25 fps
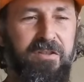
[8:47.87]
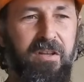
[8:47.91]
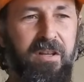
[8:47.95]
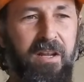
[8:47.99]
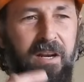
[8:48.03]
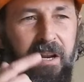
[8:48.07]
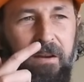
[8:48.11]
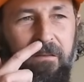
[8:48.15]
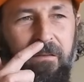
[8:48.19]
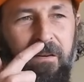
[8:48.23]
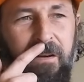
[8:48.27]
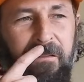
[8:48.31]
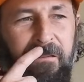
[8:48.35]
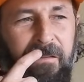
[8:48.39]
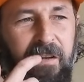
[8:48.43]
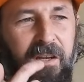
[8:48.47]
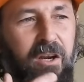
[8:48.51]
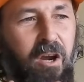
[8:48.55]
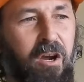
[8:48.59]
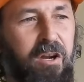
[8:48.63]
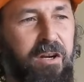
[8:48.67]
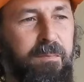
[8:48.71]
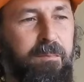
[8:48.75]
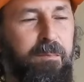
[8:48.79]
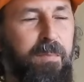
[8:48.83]
So then even if you
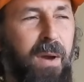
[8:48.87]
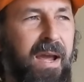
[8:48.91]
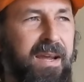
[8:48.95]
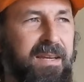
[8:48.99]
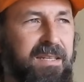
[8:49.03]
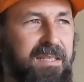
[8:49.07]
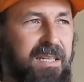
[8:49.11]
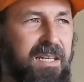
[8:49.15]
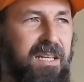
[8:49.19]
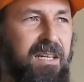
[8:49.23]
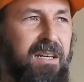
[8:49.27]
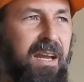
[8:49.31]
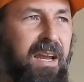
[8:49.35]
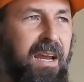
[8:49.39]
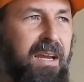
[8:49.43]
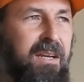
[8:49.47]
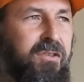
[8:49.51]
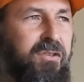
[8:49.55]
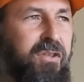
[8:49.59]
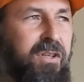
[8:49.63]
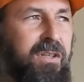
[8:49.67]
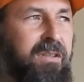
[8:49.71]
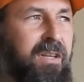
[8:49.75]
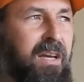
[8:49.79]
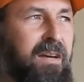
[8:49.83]
go to basic
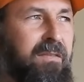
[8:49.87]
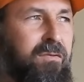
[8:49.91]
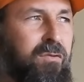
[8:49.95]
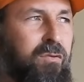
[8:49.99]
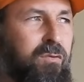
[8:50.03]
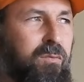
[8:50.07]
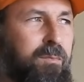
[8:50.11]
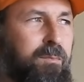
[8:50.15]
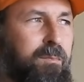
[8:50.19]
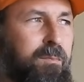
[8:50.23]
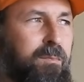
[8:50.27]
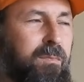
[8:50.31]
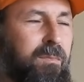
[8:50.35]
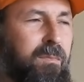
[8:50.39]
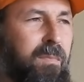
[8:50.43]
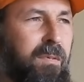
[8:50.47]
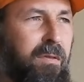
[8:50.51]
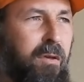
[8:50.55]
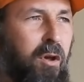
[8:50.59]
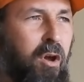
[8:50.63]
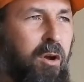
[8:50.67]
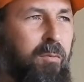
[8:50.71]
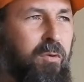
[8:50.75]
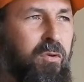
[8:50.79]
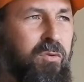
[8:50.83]
entry level
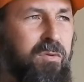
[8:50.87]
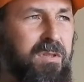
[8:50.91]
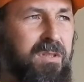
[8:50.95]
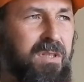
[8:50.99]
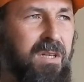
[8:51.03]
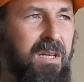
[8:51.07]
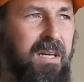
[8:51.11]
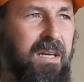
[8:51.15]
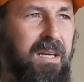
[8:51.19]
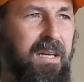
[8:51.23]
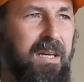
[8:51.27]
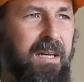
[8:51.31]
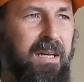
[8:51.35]
thermals,